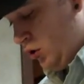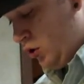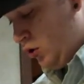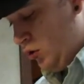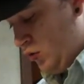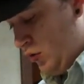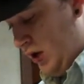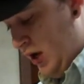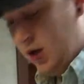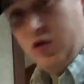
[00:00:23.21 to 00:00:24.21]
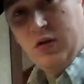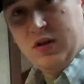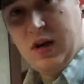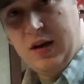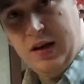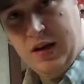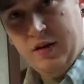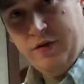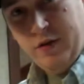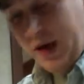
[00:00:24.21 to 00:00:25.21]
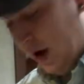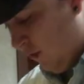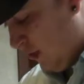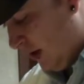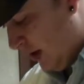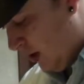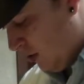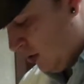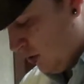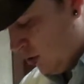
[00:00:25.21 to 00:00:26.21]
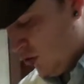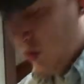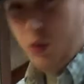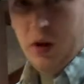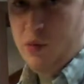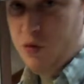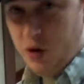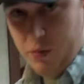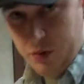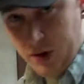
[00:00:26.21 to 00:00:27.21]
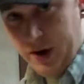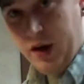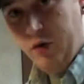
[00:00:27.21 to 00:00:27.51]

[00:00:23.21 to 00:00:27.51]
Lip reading: So, can't do this idea for that one now, nor will I probably play